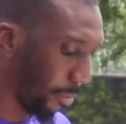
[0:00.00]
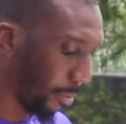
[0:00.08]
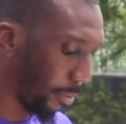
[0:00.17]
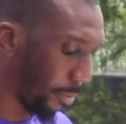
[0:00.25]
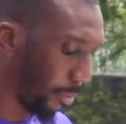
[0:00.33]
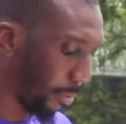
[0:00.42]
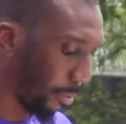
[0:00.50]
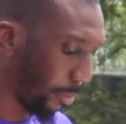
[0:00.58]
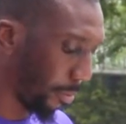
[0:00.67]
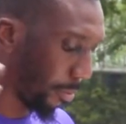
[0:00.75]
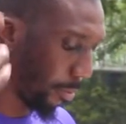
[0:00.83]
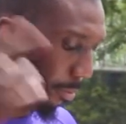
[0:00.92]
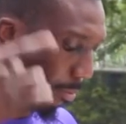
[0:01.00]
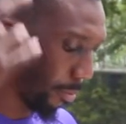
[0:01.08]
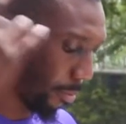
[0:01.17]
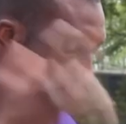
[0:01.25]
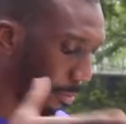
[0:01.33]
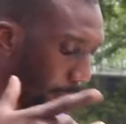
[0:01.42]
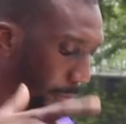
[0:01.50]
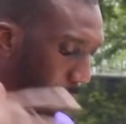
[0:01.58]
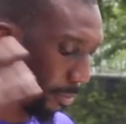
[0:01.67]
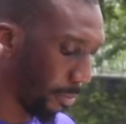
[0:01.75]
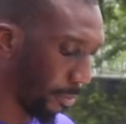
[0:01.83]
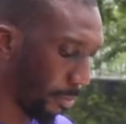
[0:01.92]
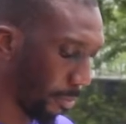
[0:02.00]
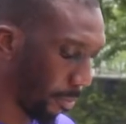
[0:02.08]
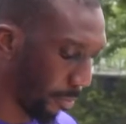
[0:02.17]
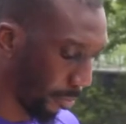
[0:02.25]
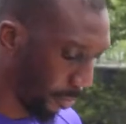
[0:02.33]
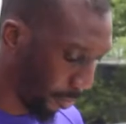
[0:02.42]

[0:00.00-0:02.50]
The person shown says nothing.